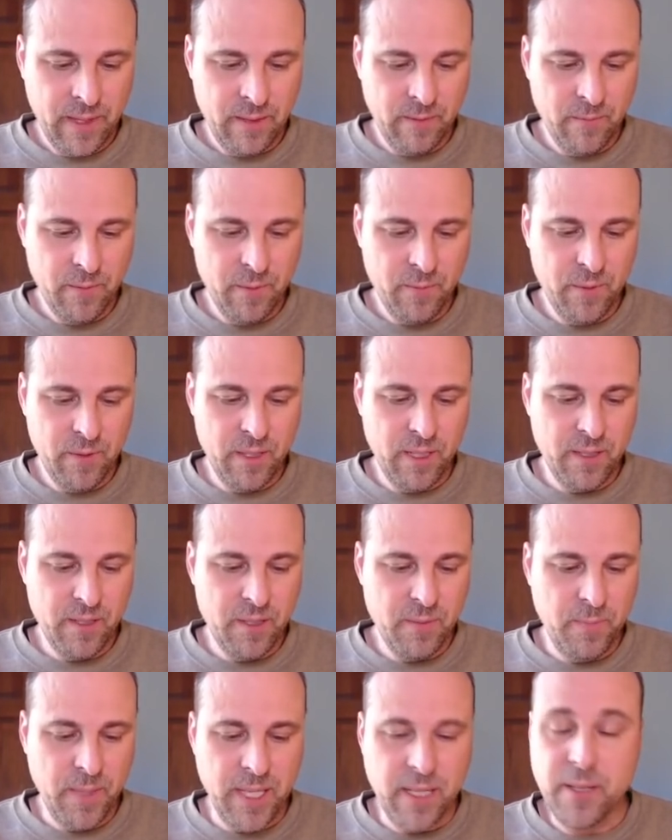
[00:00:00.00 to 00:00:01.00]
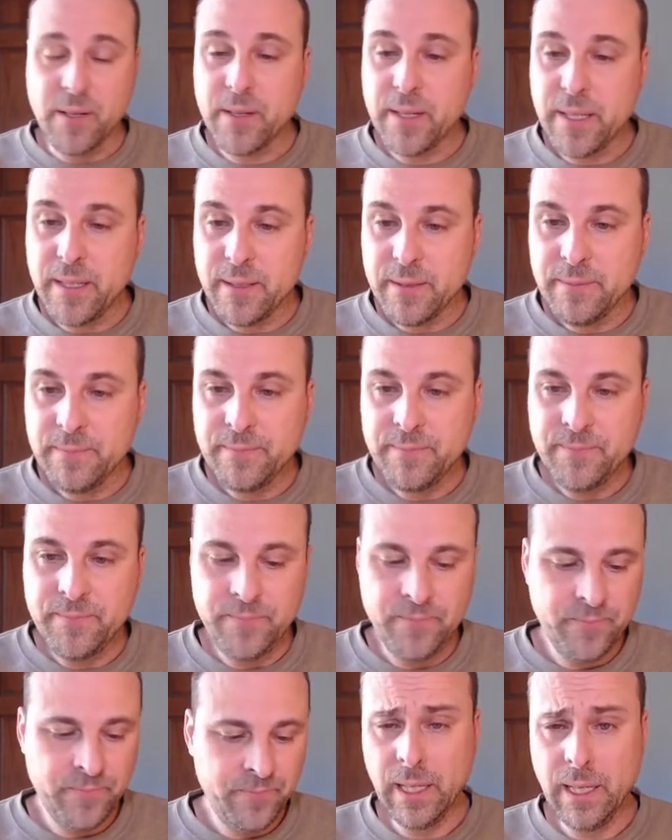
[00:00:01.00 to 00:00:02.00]
I'll put on speaker here.
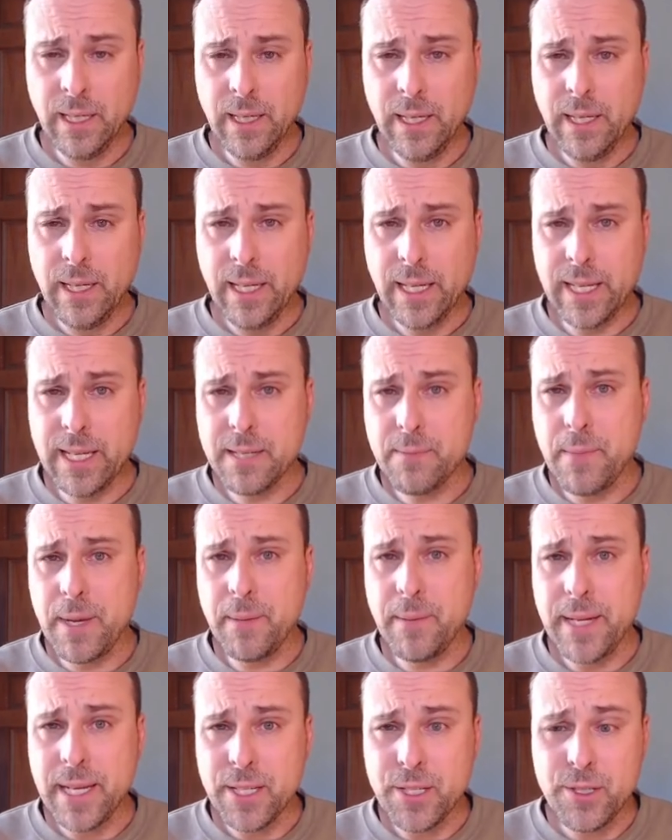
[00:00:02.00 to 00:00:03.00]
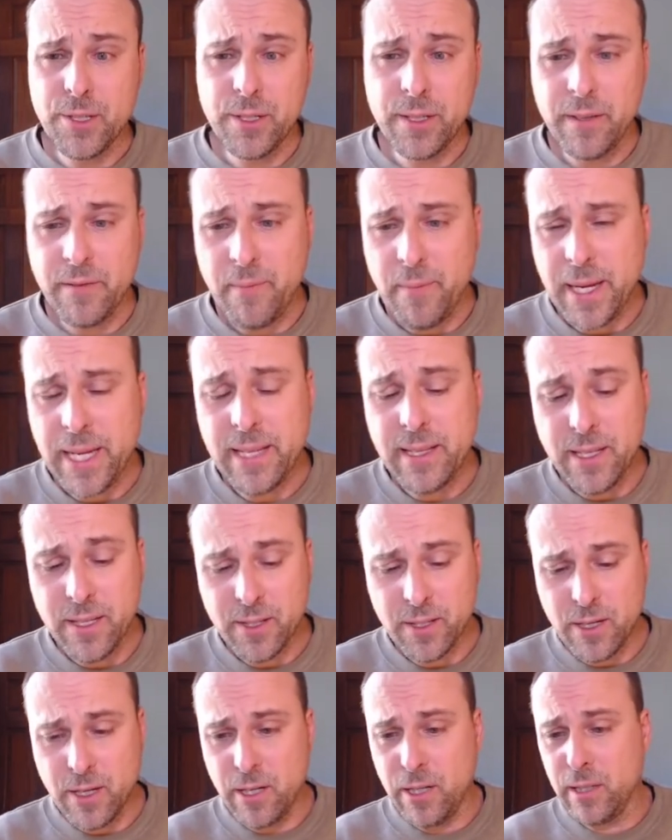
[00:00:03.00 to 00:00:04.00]
I guess maybe I shouldn't have made
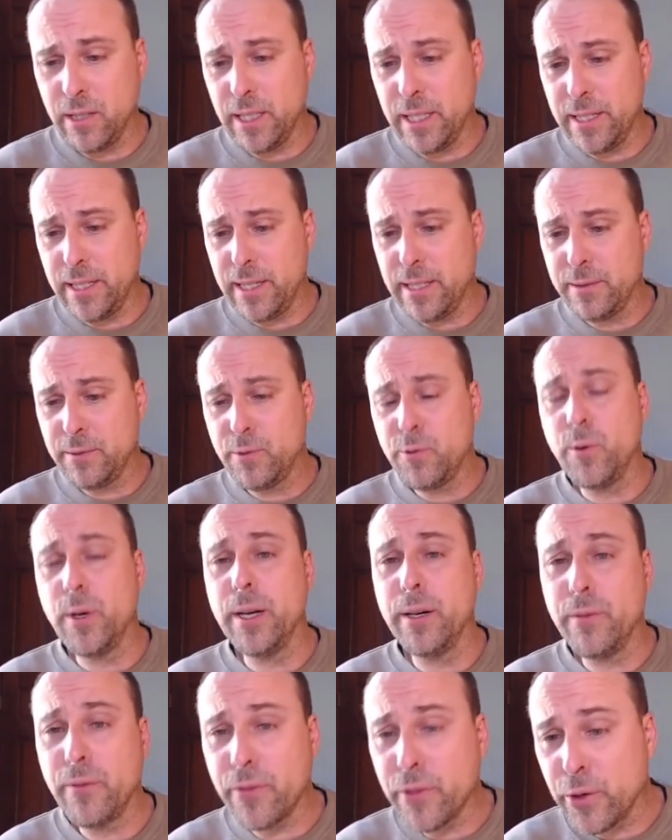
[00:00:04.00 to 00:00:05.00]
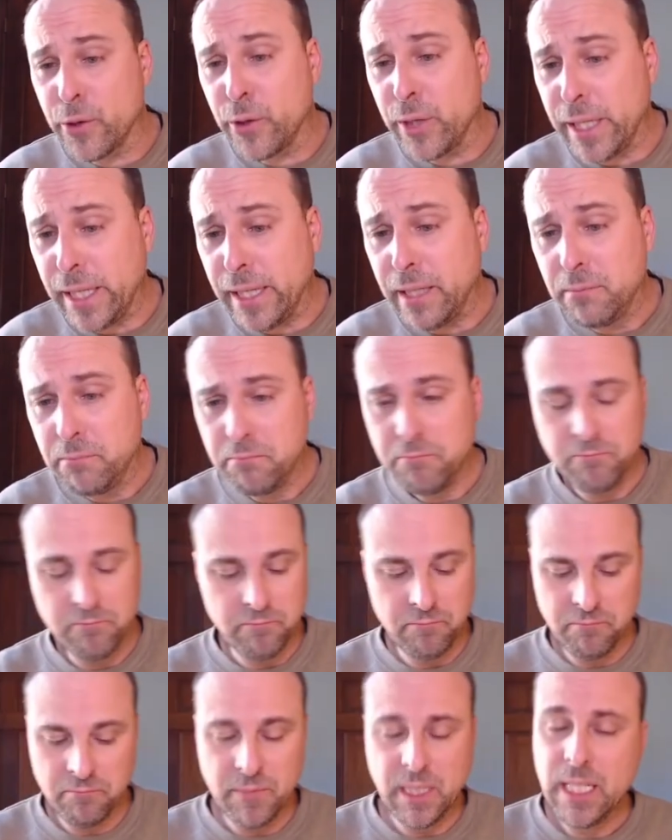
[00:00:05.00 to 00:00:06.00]
this call at uh, 12:30.
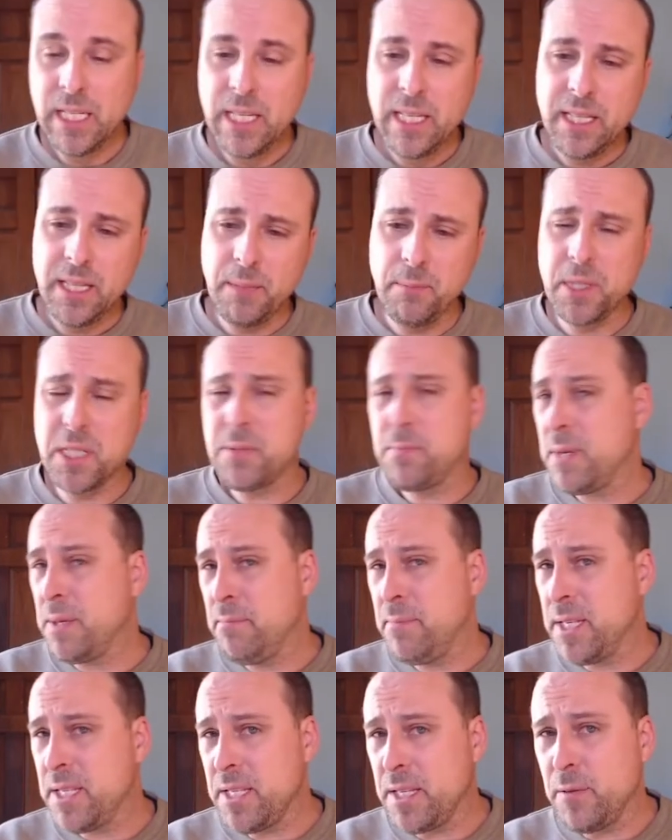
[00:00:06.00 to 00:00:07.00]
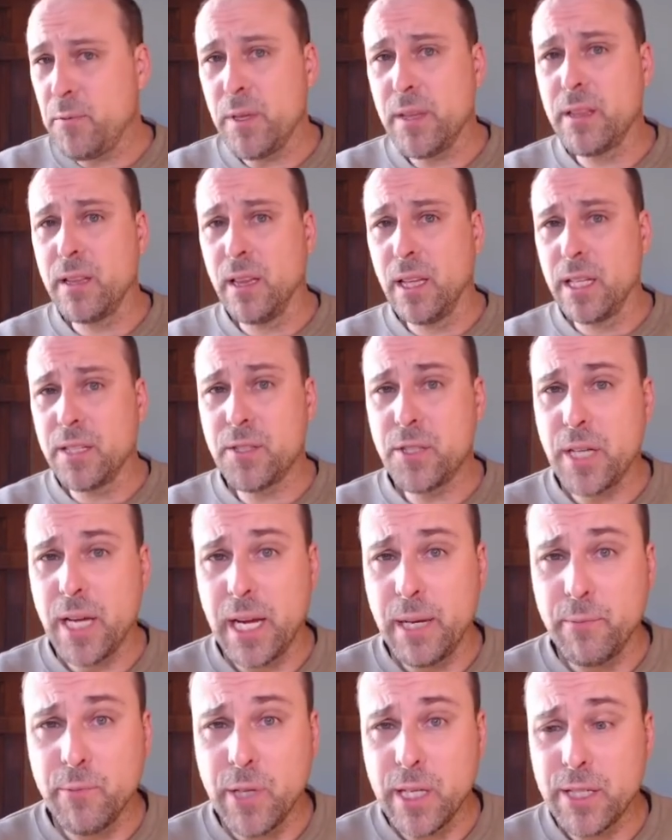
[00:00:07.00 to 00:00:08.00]
They must be busy with the
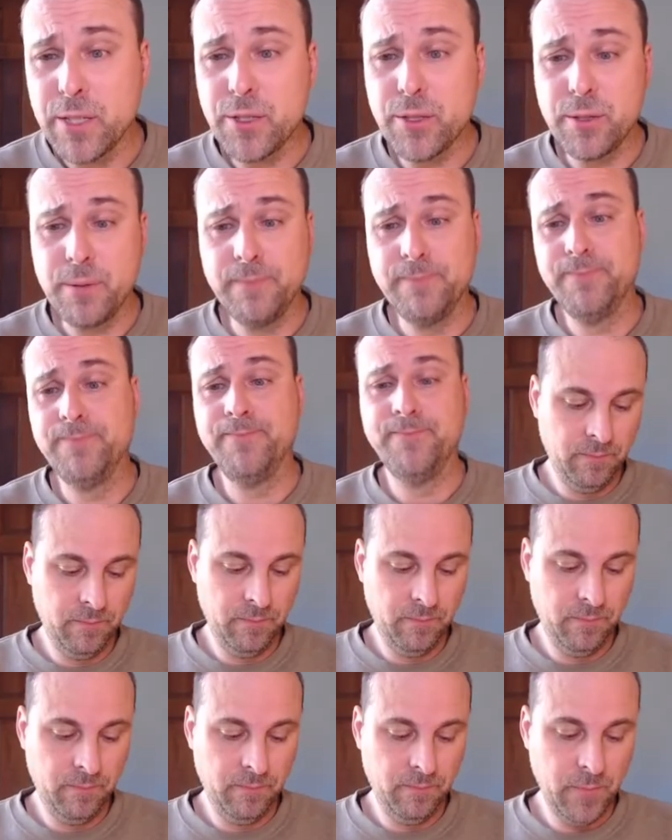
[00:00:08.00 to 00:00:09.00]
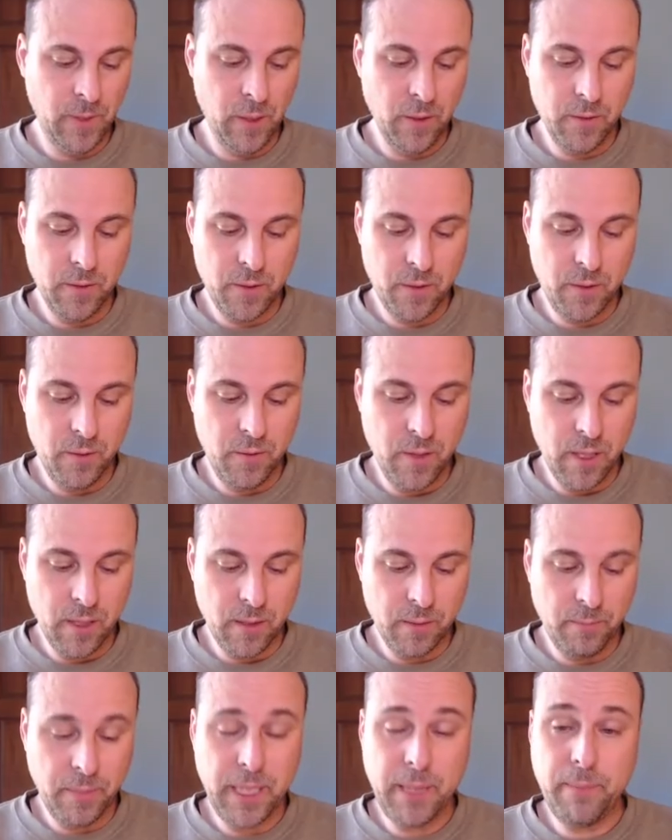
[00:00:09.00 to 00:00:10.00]
lunchtime rush. No, there's
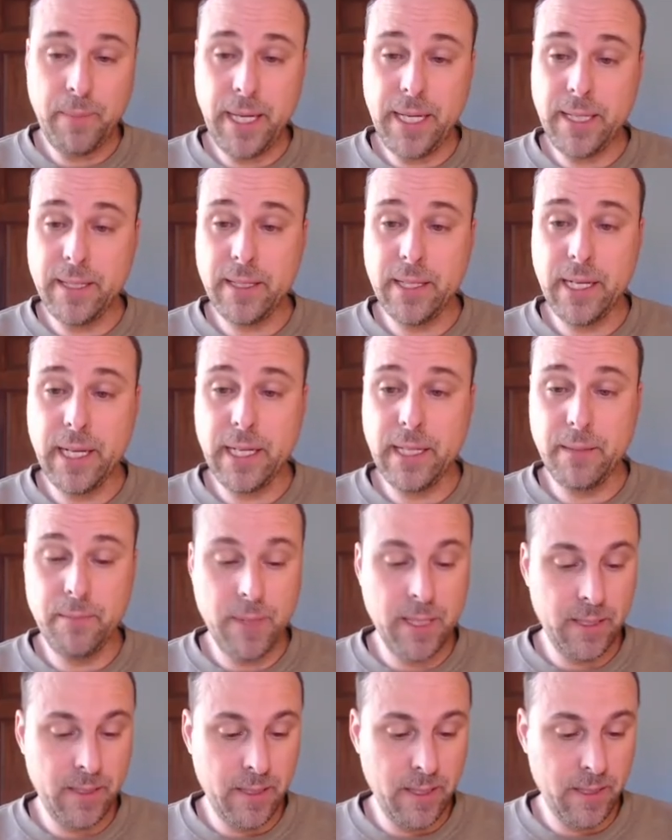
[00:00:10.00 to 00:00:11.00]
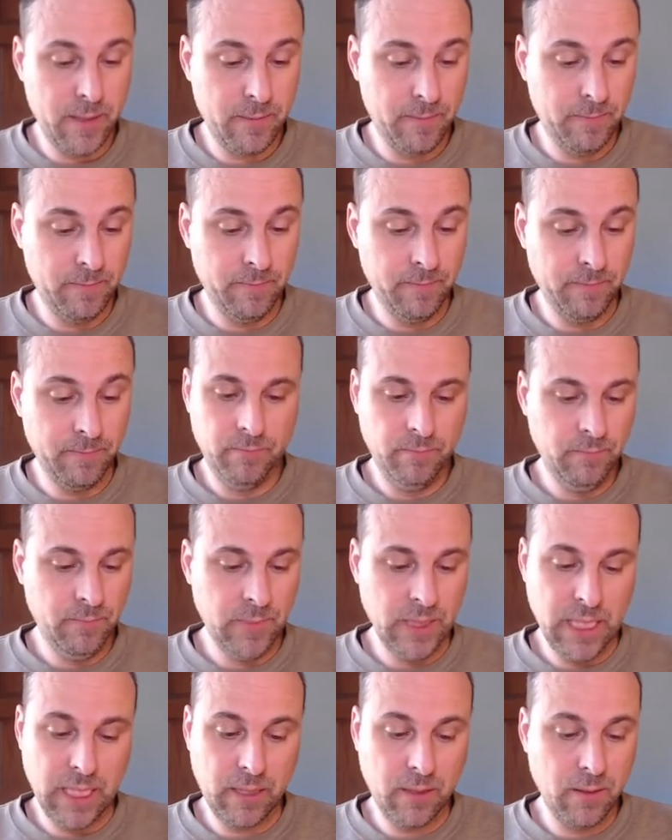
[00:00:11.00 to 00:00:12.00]
$2 peak pay tonight in my town.
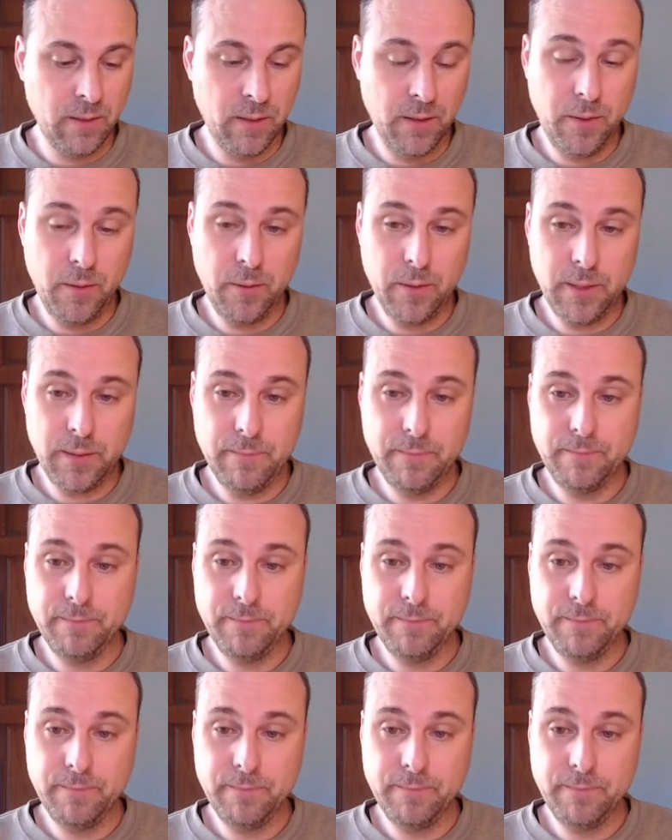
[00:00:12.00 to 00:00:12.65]
Not going to do it.